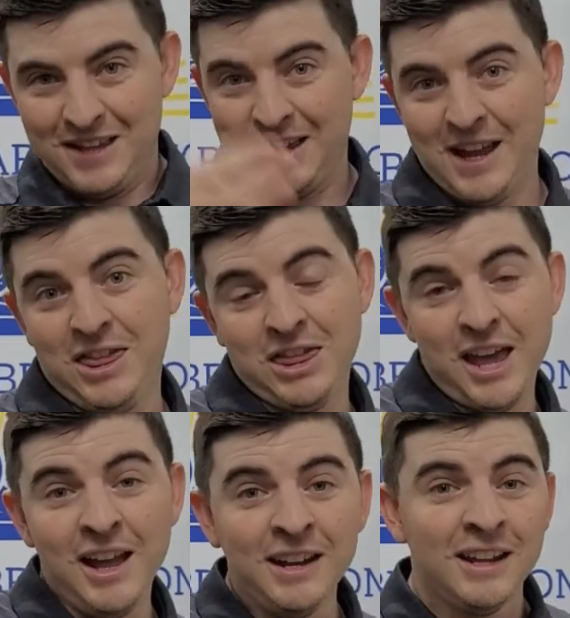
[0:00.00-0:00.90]
You get
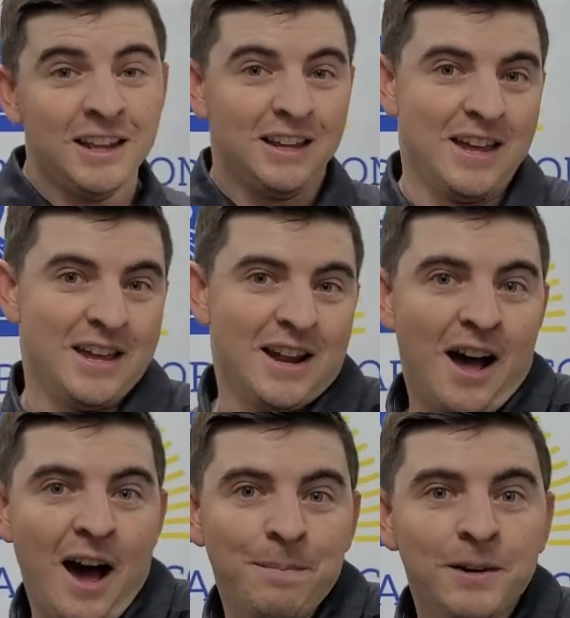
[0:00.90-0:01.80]
thin, you
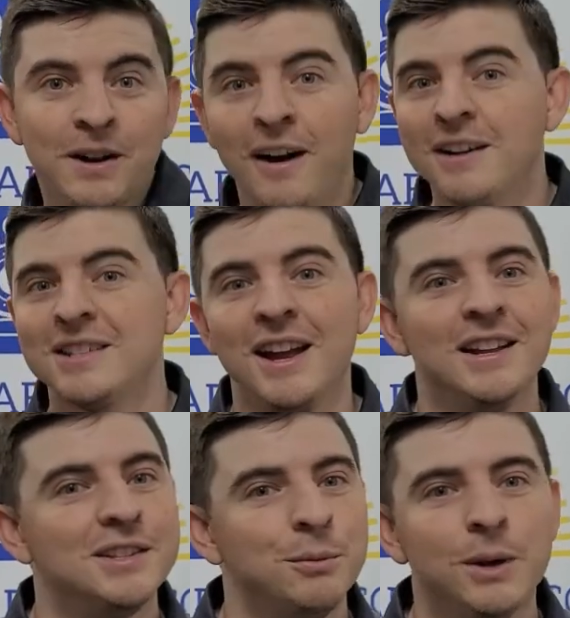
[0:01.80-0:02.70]
get hopper cars,
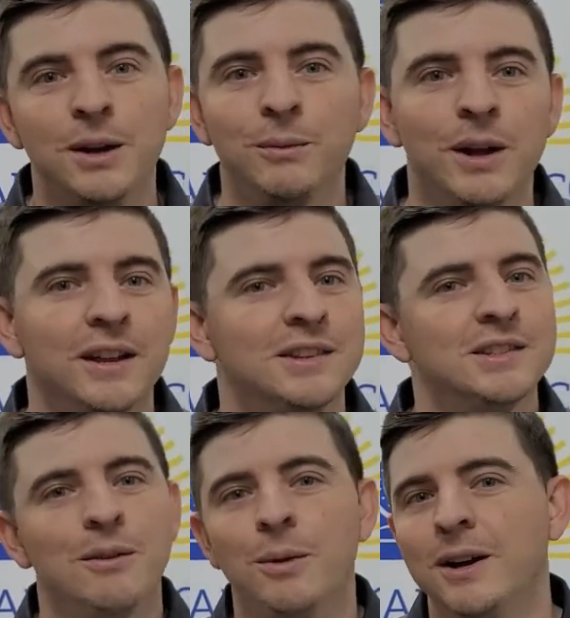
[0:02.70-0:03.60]
it's a win-win.
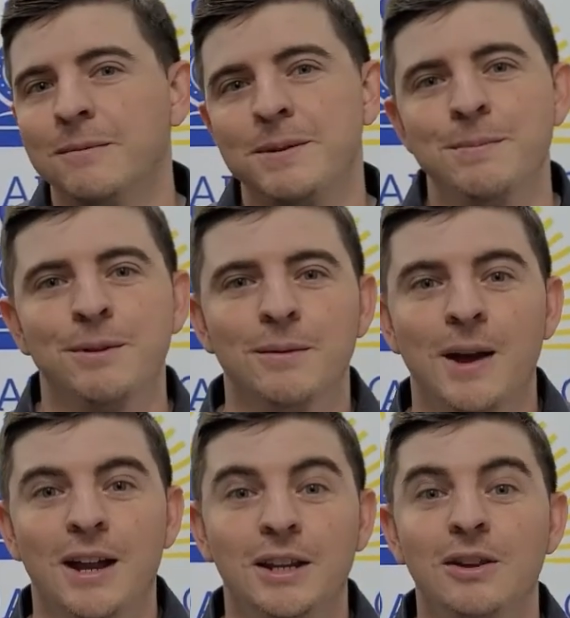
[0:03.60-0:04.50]
So what if people are
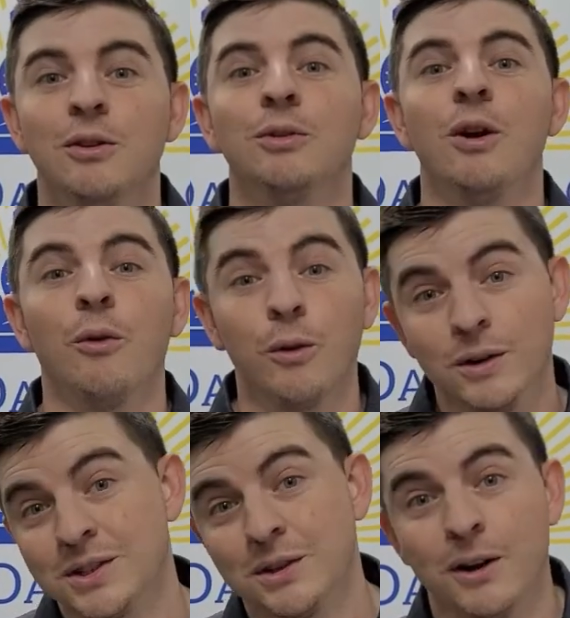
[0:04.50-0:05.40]
mad at you
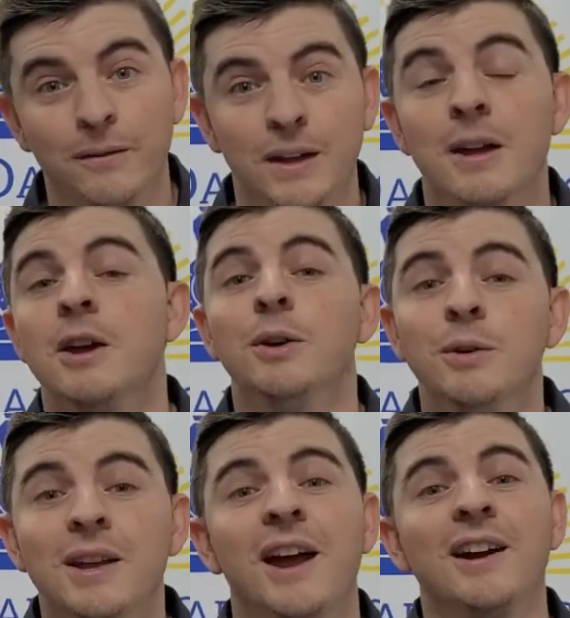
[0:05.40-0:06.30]
or starving?
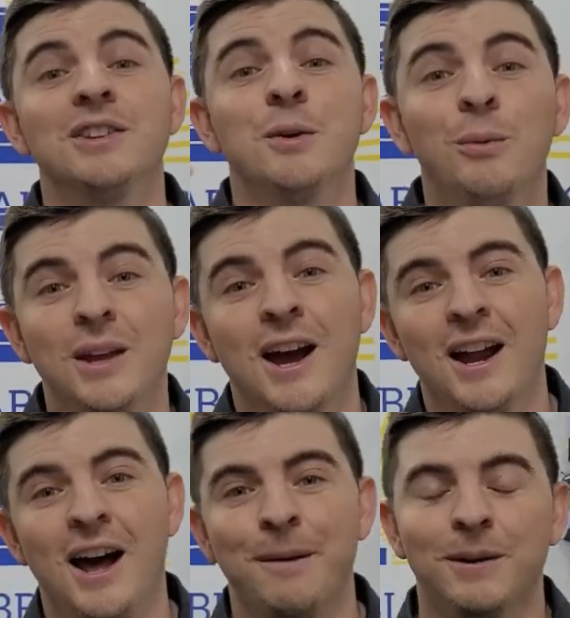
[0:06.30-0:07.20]
Who cares? We
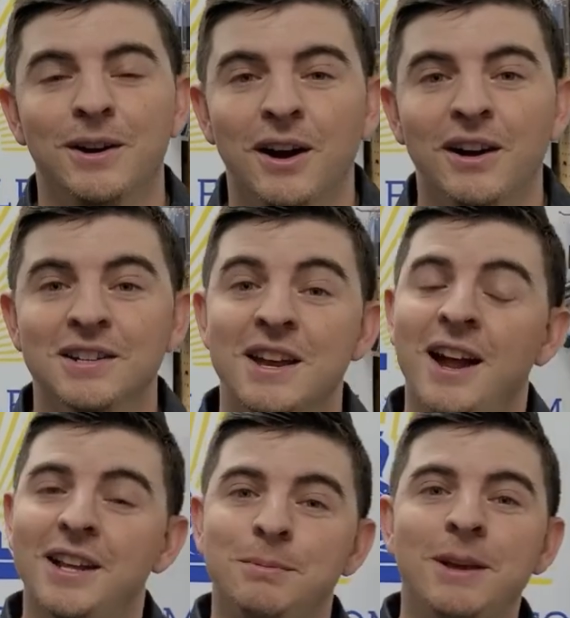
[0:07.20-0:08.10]
got hopper cars.
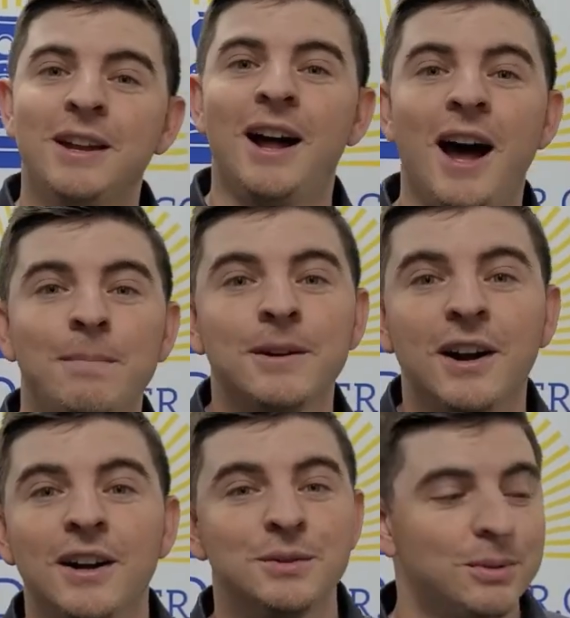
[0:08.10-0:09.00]
And speaking of hopper
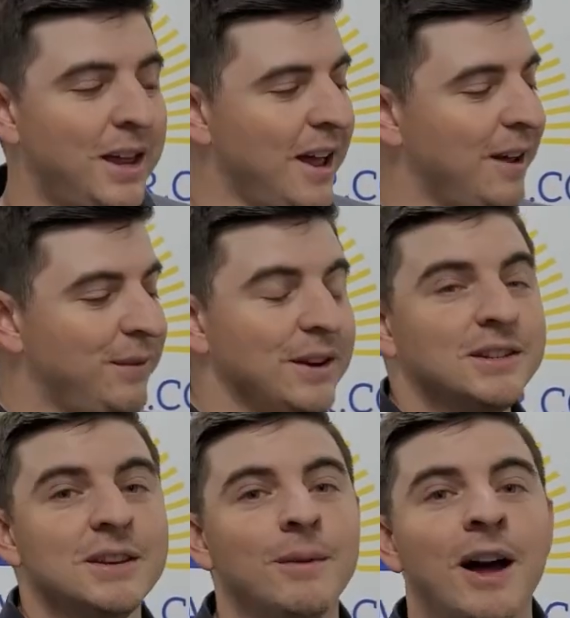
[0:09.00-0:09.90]
cars, we have
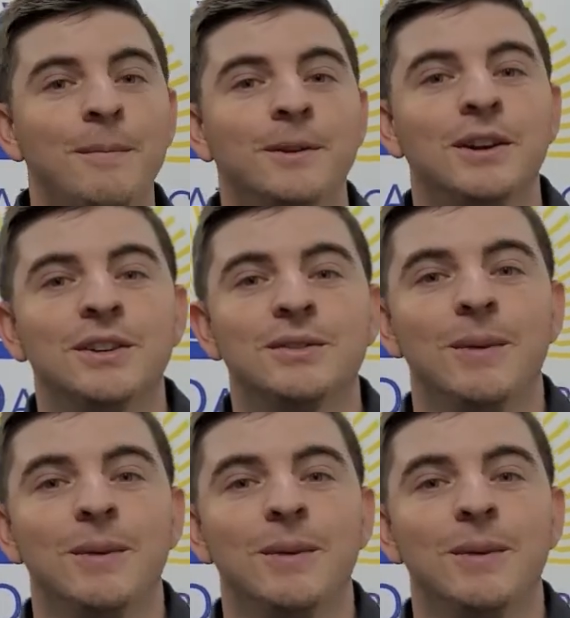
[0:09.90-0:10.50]
here some hopper cars